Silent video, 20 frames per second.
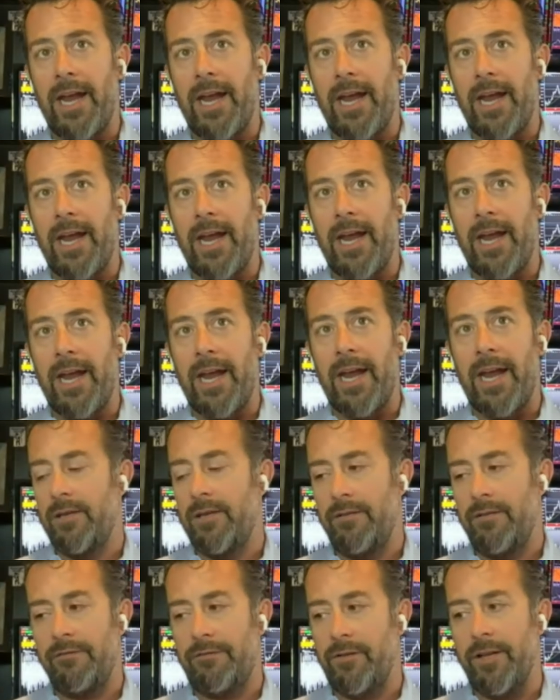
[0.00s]
like you
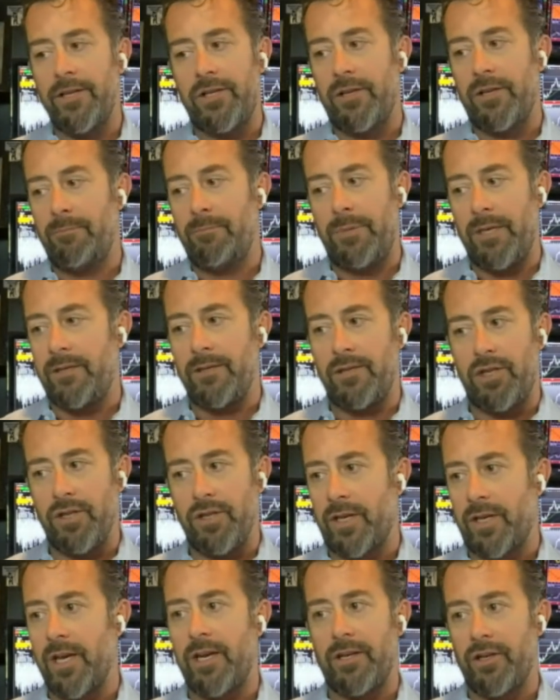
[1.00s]
know like like the
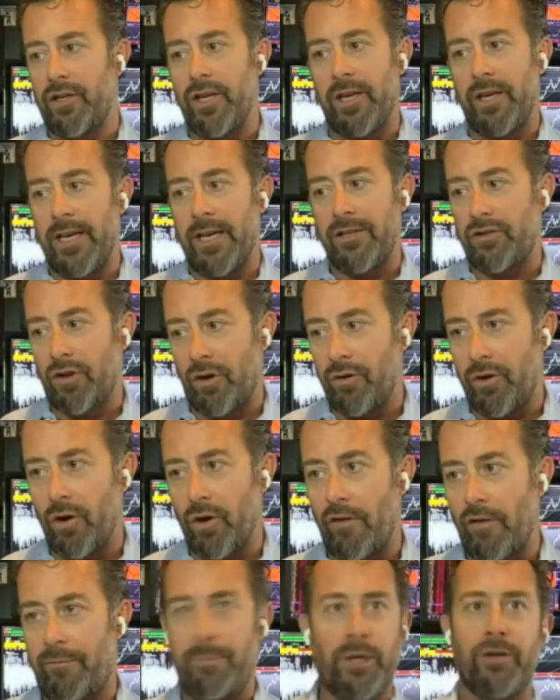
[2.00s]
inflation beast is
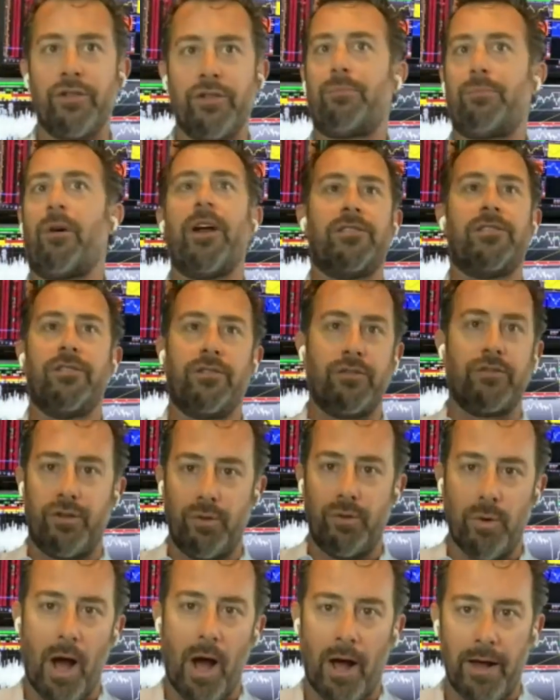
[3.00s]
just getting going to get turned
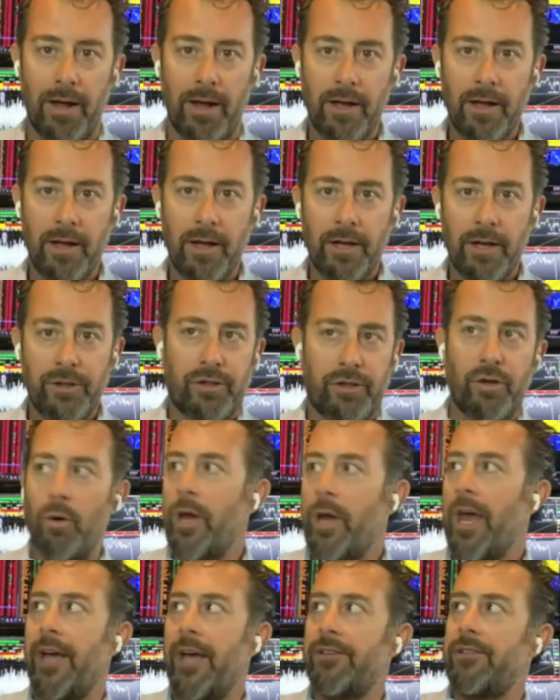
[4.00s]
off because prices are
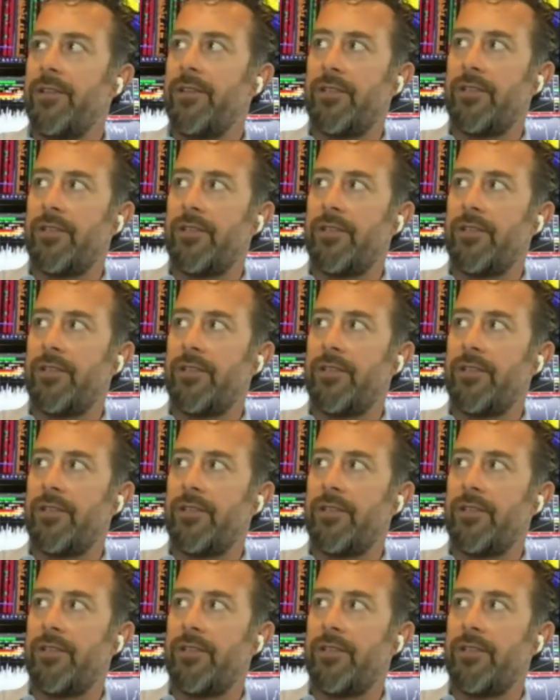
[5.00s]
too high.